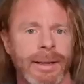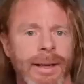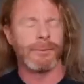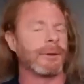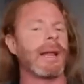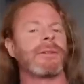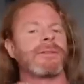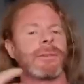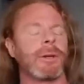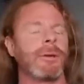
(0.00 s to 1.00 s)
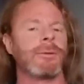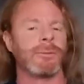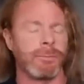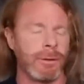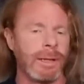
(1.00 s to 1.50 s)
If you're not someone
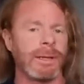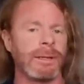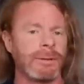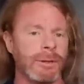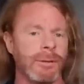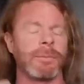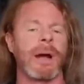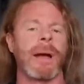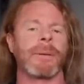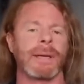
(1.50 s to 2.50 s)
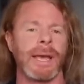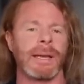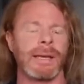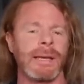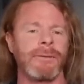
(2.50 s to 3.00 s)
who's willing to
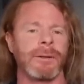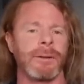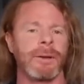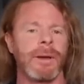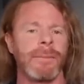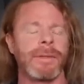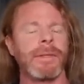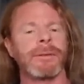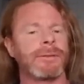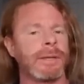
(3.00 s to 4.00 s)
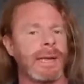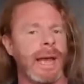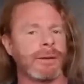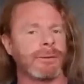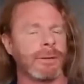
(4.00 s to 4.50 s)
propagate evil, then there's a
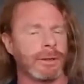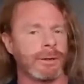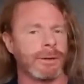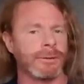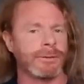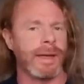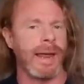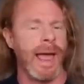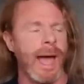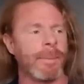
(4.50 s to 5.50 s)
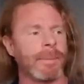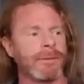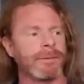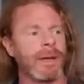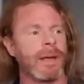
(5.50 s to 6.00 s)
natural occurrence that
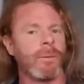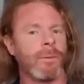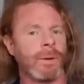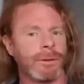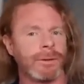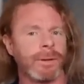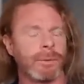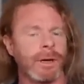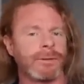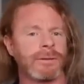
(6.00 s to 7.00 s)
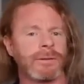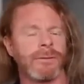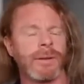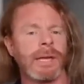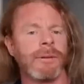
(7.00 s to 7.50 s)
happens when you're in the presence
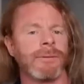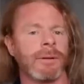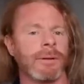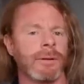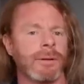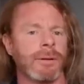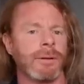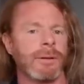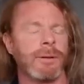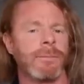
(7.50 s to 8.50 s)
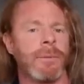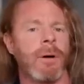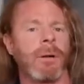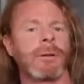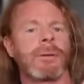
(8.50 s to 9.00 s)
of evil you
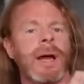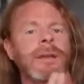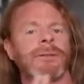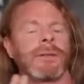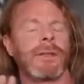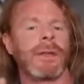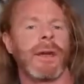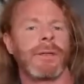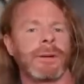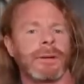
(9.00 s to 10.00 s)
polarize to the other